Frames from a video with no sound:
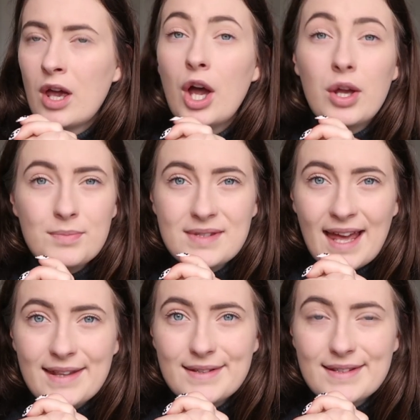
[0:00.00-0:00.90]

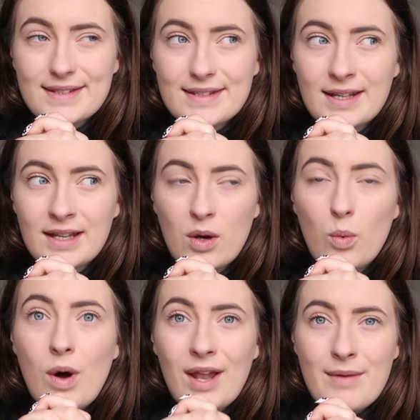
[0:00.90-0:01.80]
Homesense.
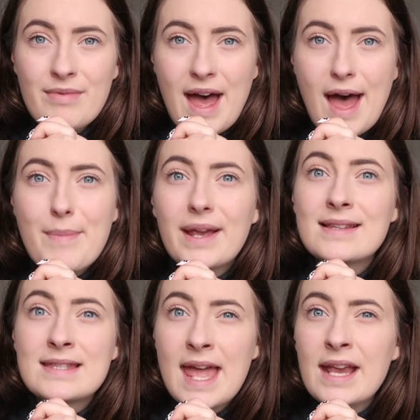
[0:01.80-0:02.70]
while I'm there,
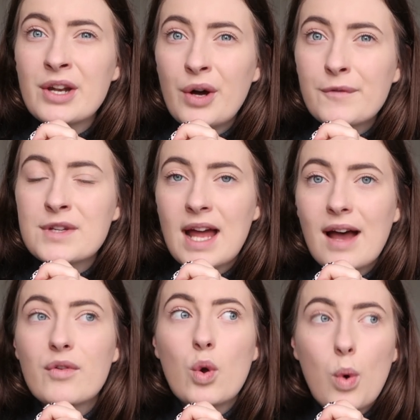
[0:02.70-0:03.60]
because they can often
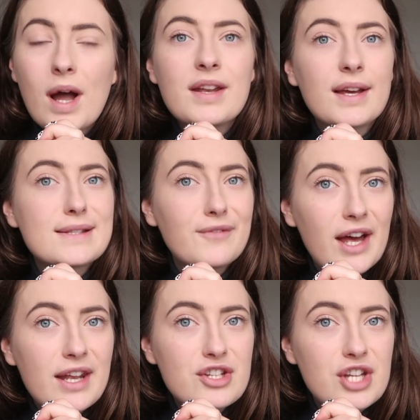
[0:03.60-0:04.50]
have quite nice
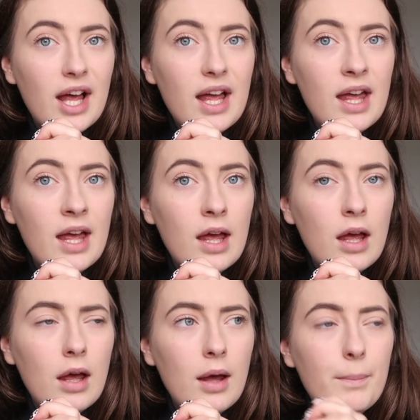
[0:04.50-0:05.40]
furniture,
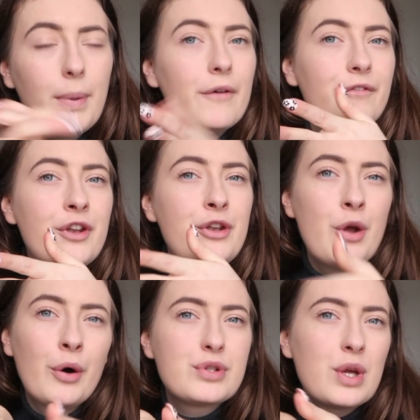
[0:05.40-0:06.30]
but for
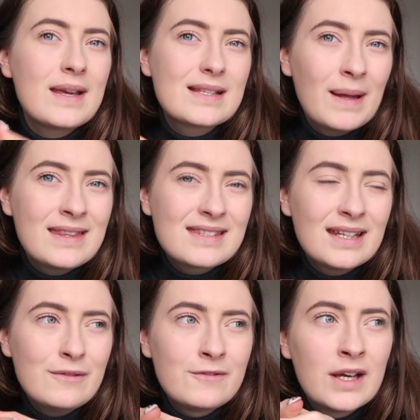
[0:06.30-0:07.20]
not too
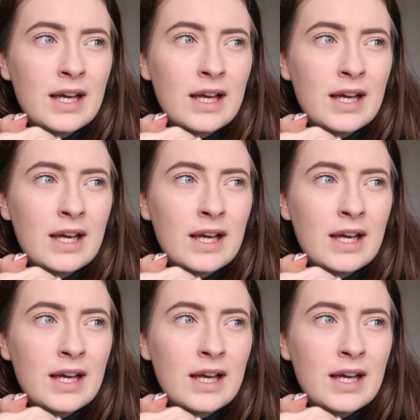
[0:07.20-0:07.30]
expensive.